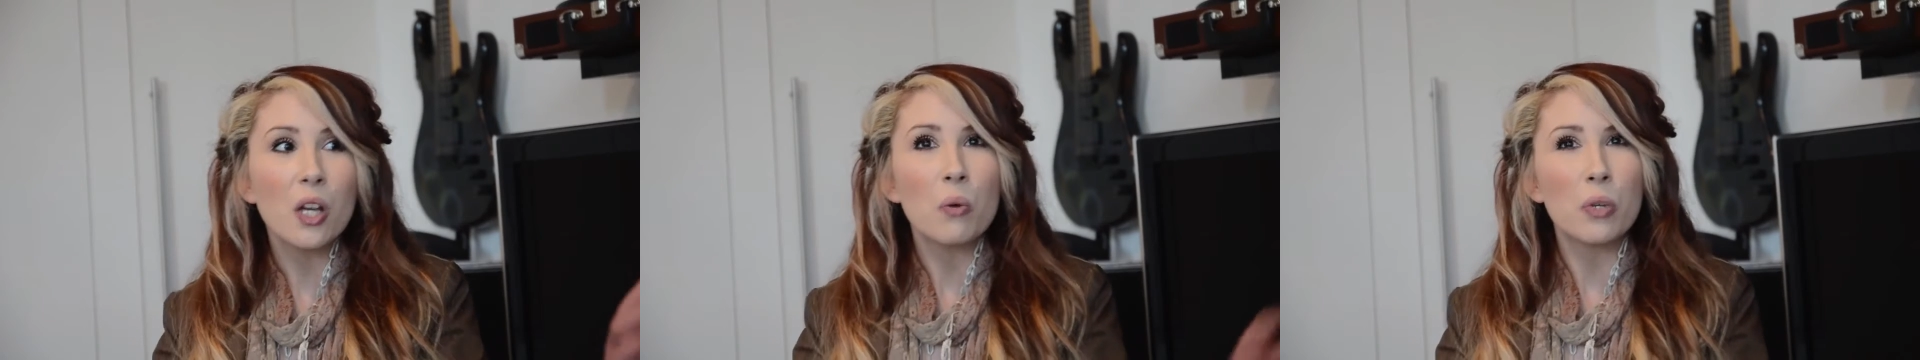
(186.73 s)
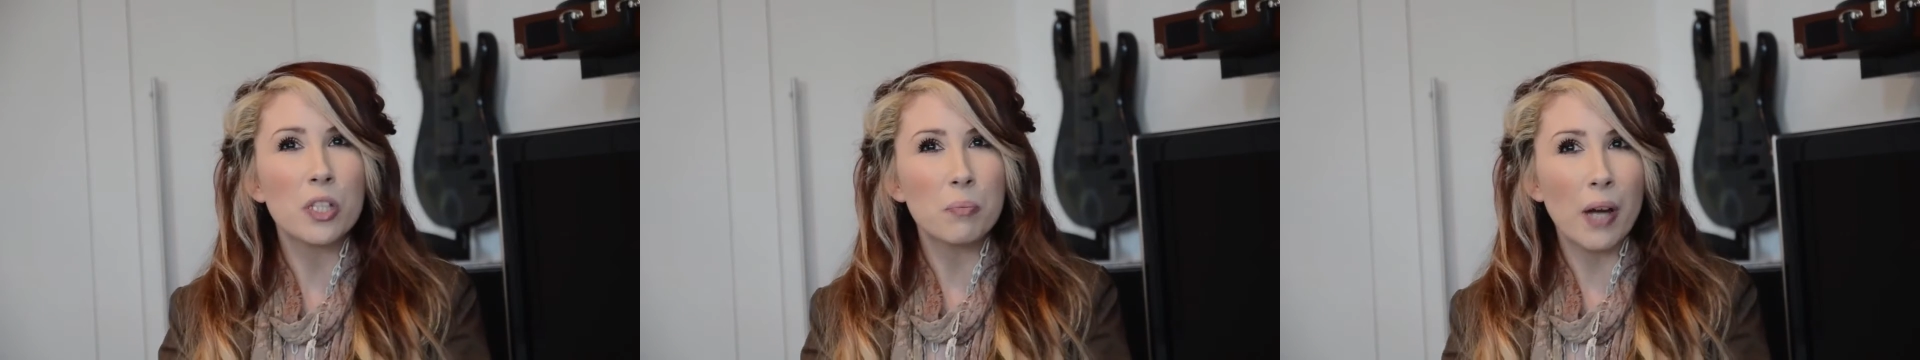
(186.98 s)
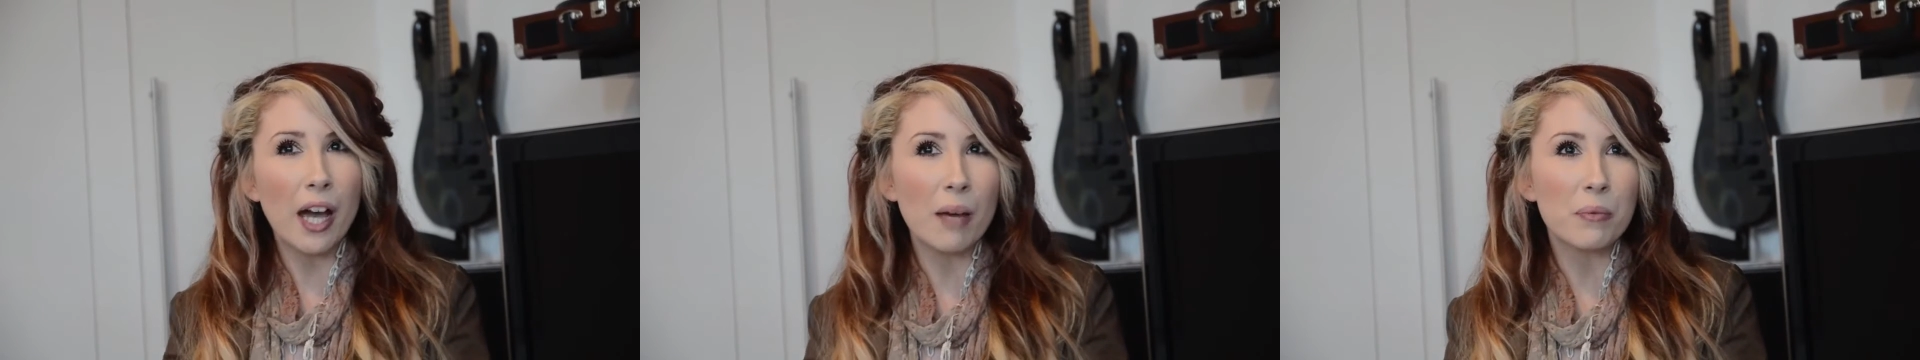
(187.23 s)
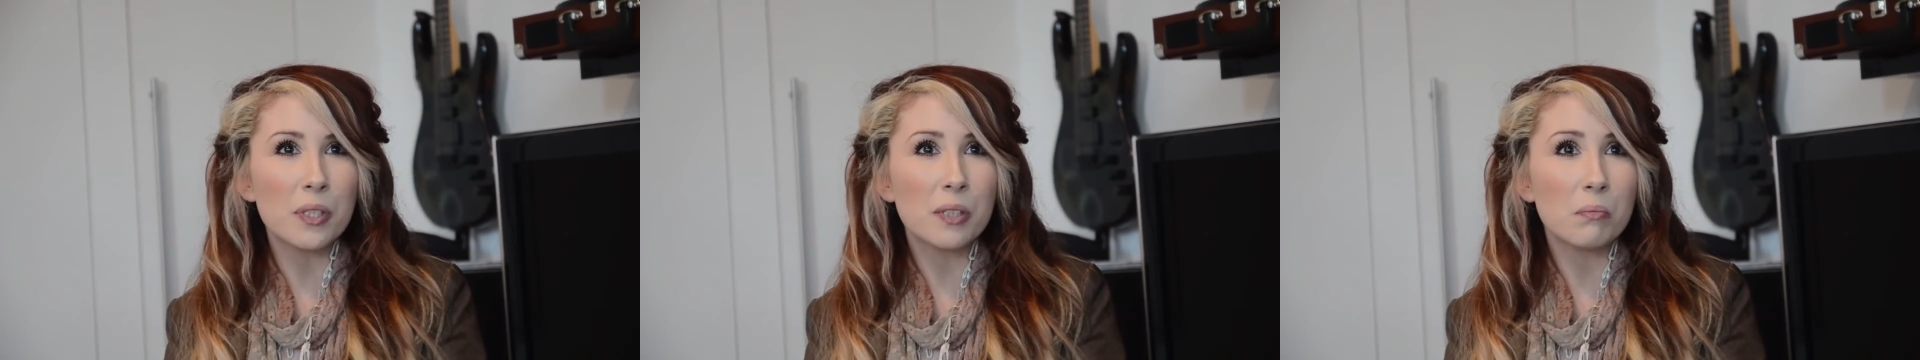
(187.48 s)
which
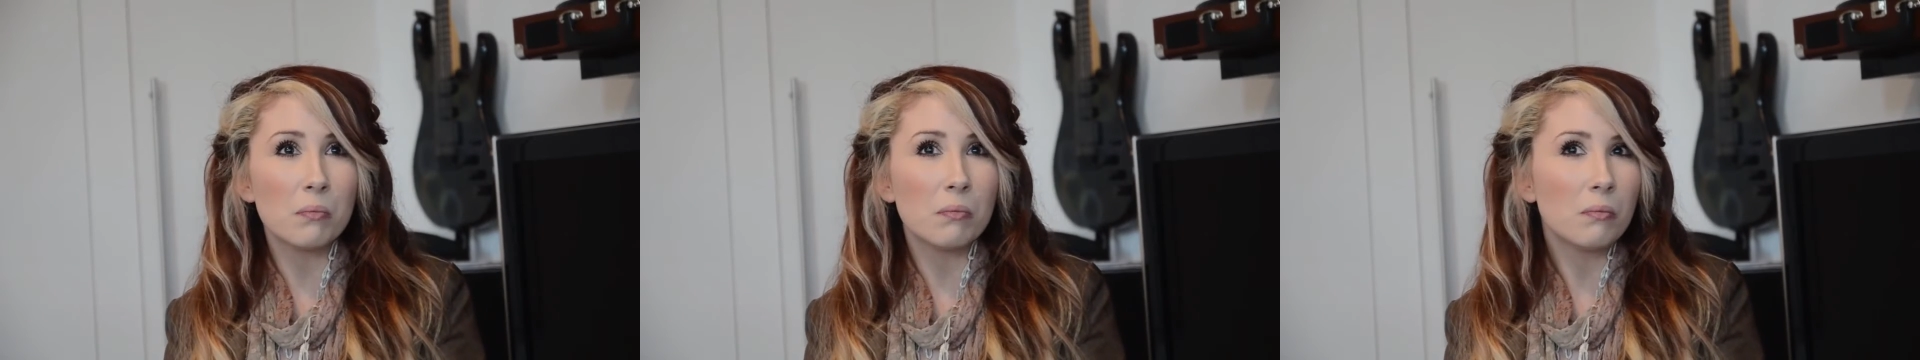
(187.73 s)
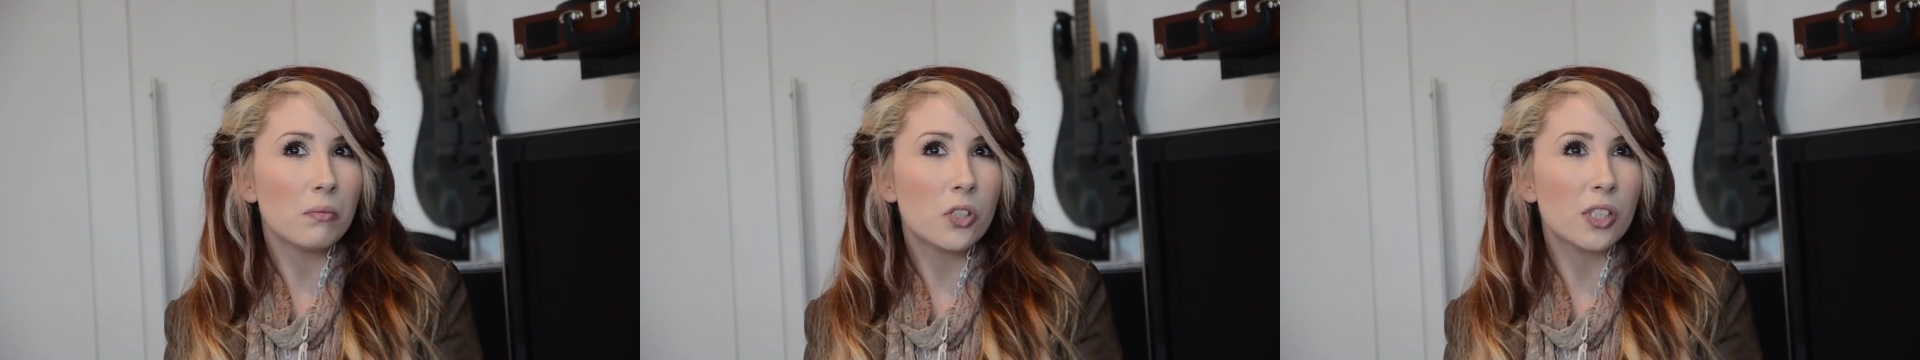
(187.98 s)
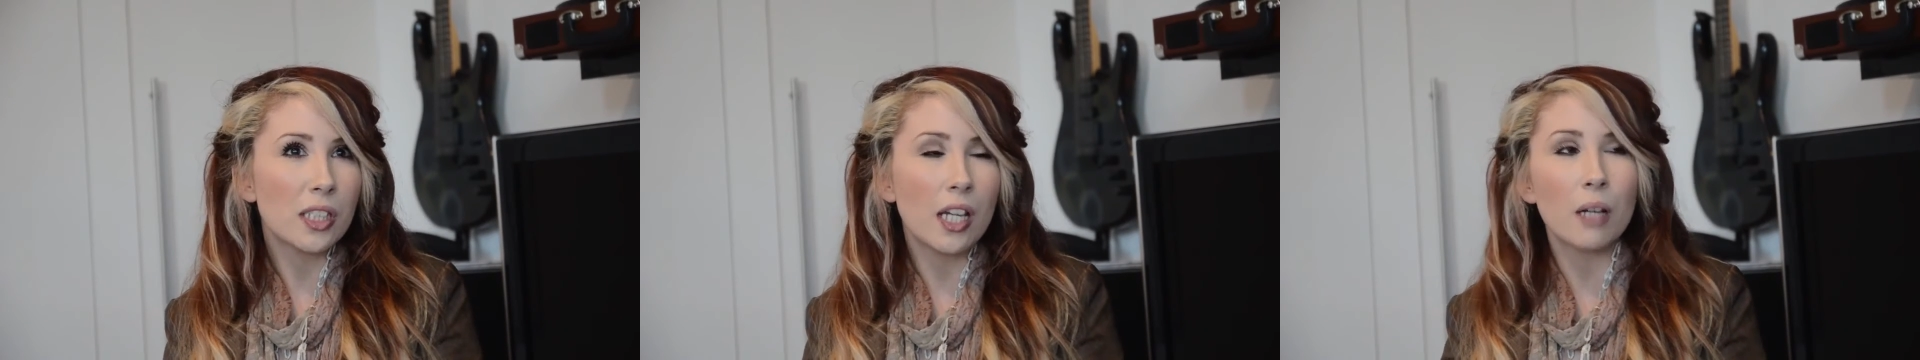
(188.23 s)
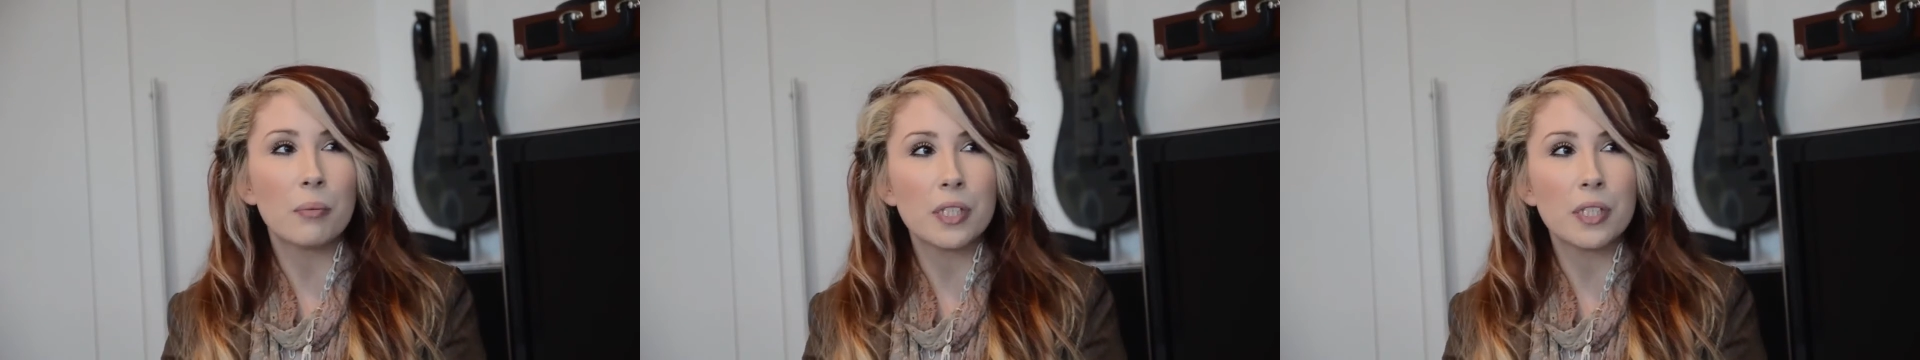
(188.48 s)
perhaps doesn't happen